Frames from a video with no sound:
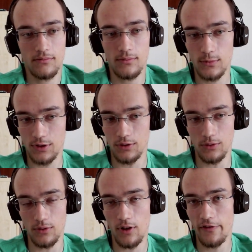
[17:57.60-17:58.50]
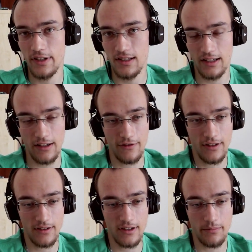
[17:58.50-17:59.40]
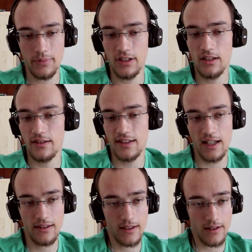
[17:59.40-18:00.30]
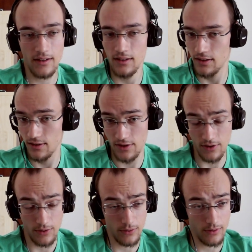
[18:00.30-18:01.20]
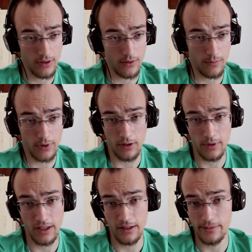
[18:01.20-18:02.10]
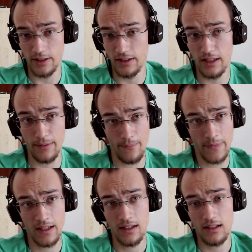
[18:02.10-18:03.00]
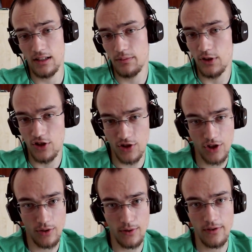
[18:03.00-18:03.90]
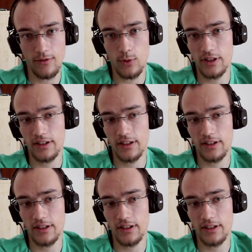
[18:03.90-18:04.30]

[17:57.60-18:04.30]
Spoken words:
you obviously have this superior center, so you're probably gonna be in the game. Let me just show you what